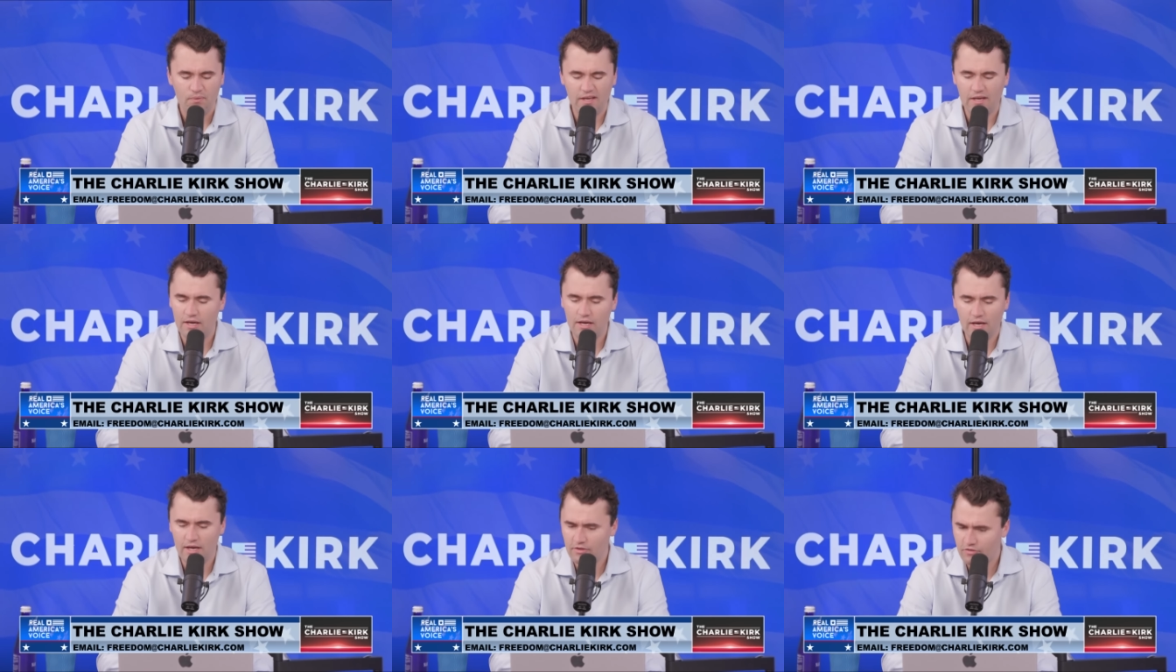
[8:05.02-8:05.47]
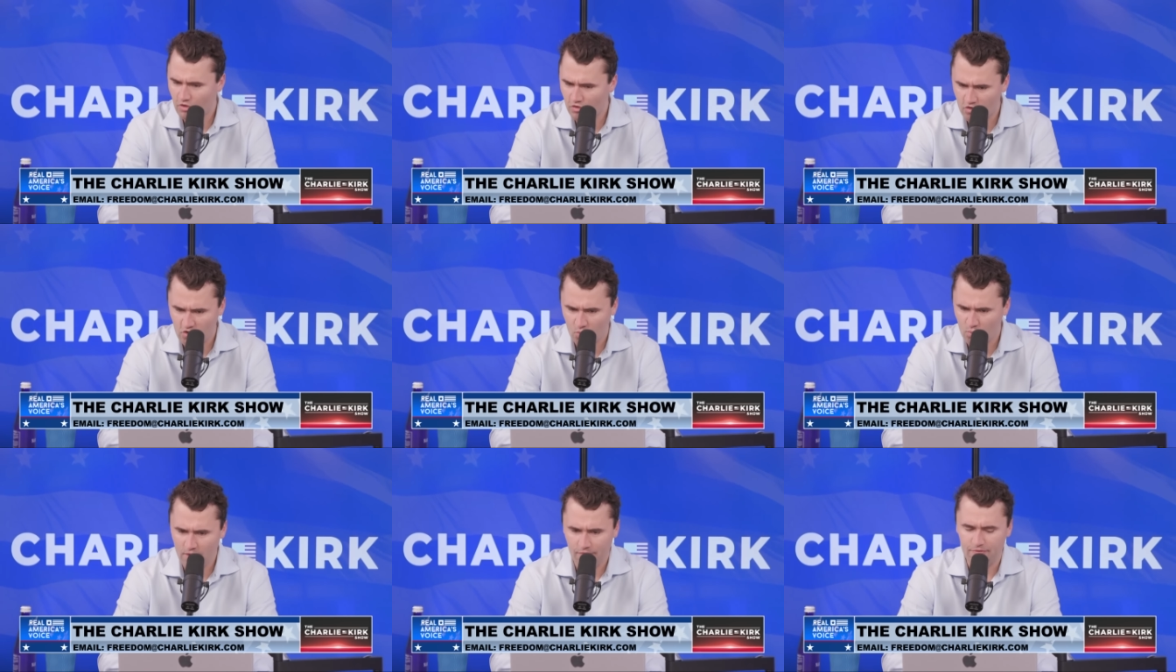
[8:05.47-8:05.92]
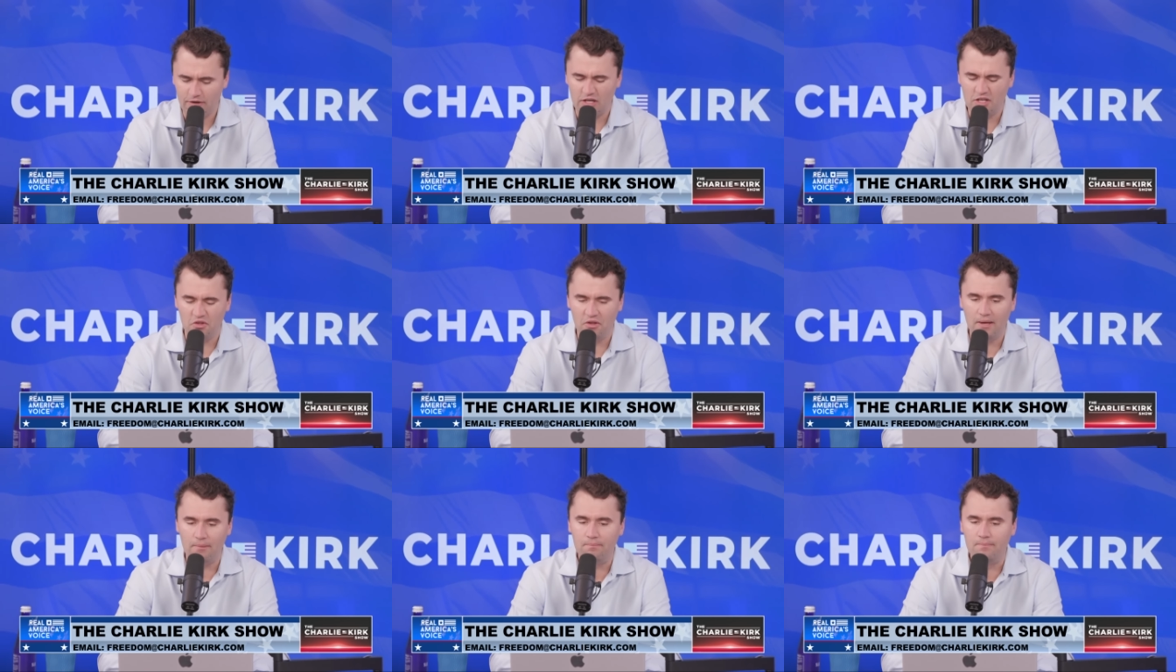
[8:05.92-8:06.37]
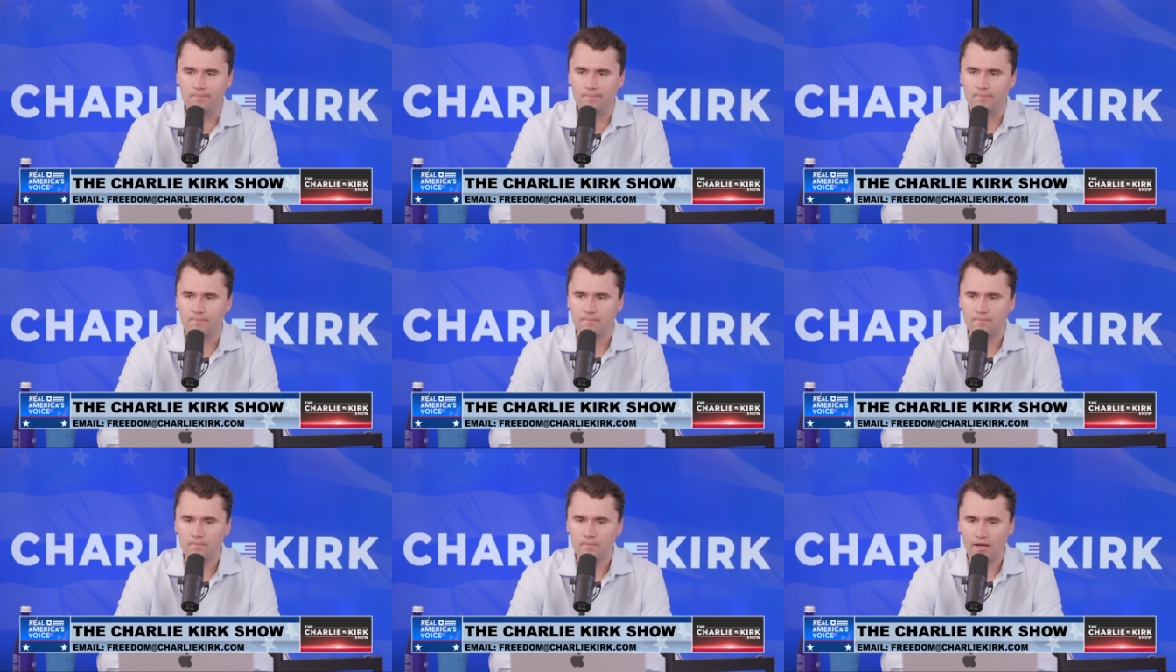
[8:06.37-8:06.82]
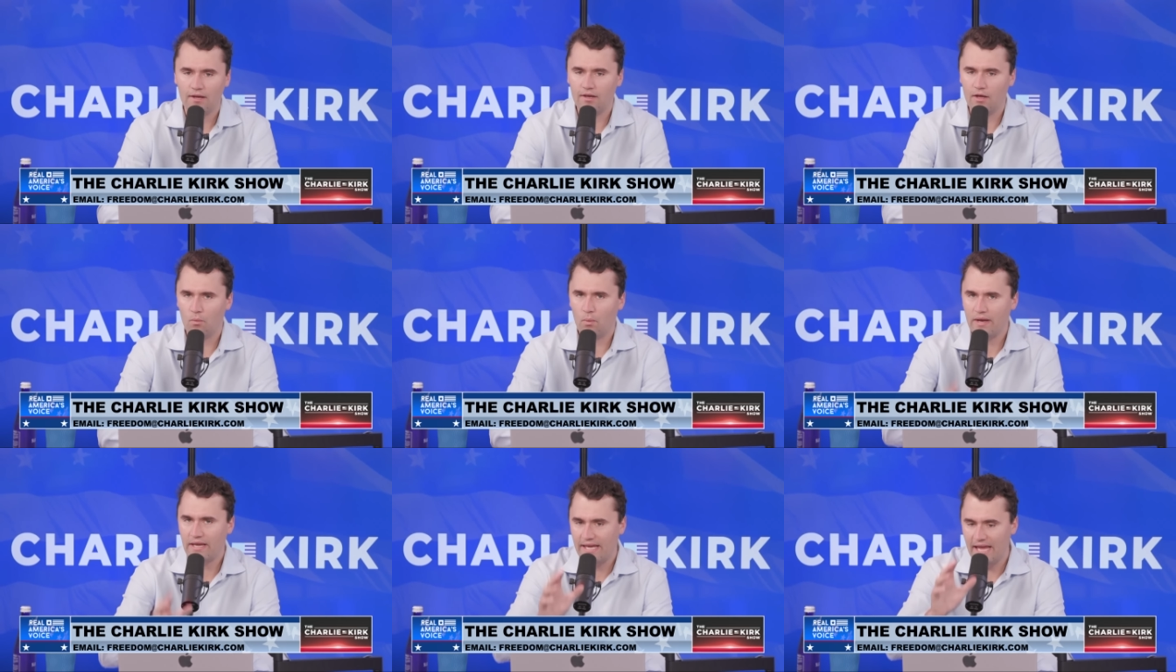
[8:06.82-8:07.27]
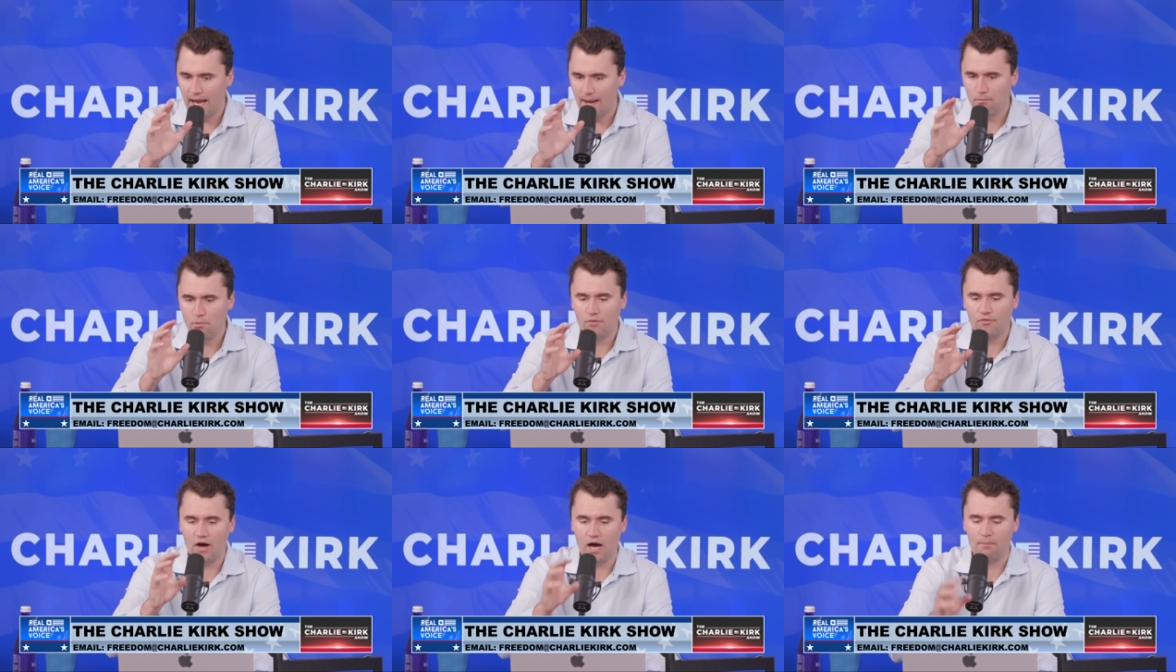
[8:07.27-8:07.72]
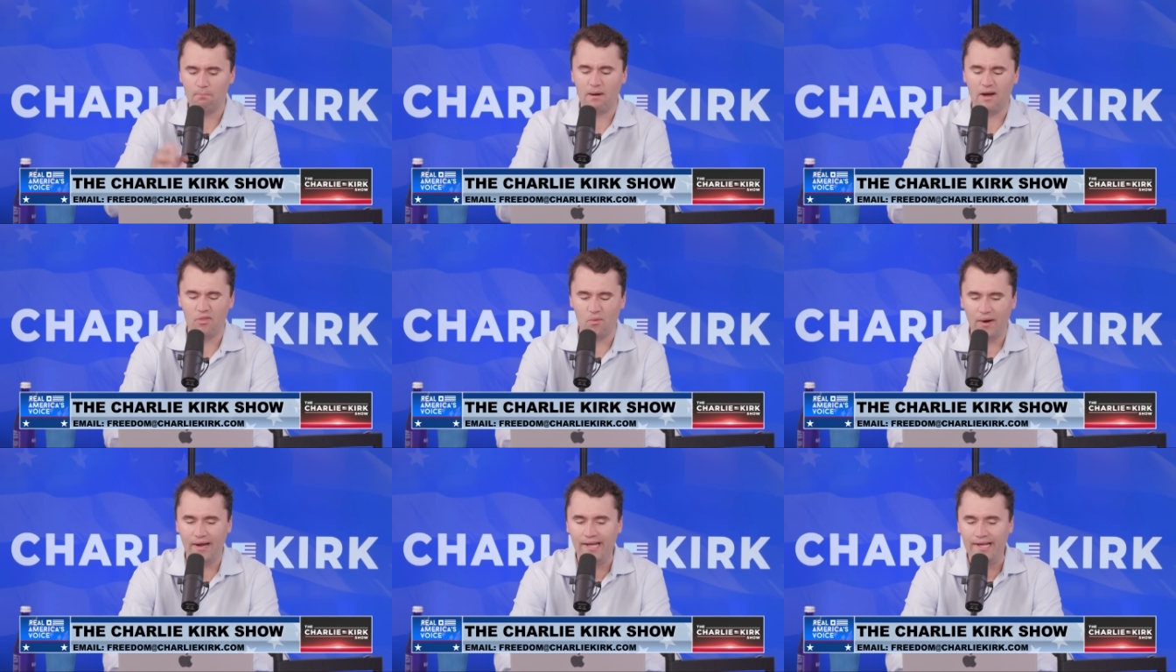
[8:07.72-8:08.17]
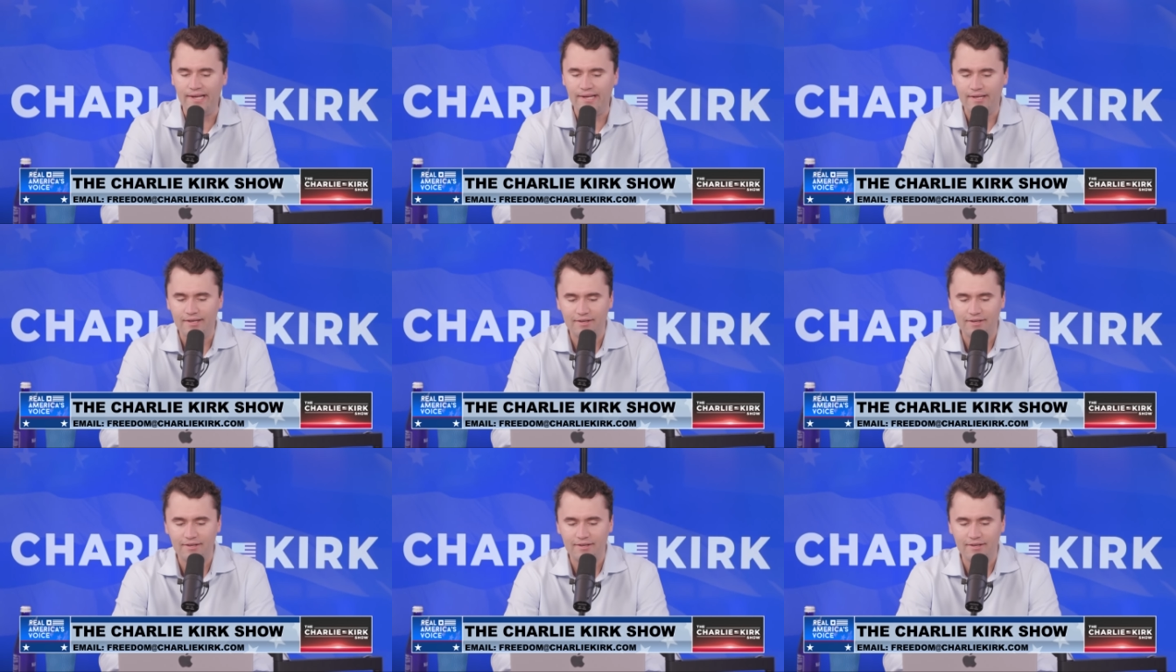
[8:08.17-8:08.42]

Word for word: It's a terrific clip. And we can't move on, by the way.